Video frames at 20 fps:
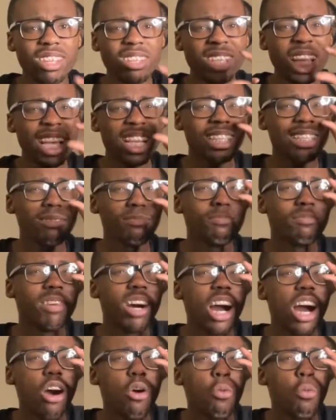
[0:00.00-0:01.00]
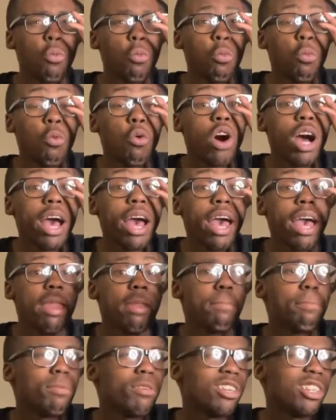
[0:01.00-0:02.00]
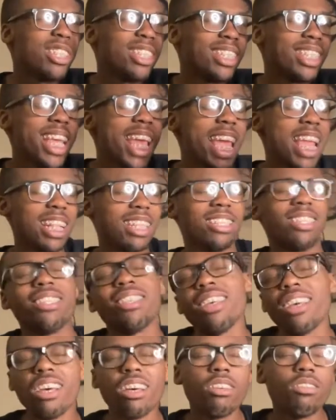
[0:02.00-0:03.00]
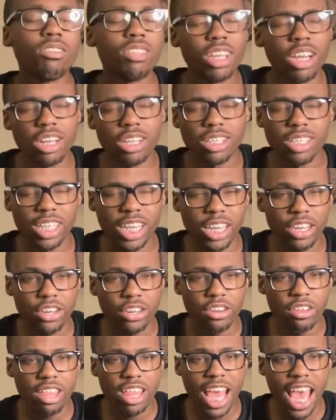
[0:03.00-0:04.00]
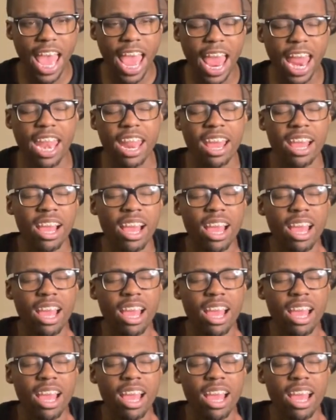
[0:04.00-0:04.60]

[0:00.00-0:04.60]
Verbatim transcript: There's like a small one percent of on Tinder that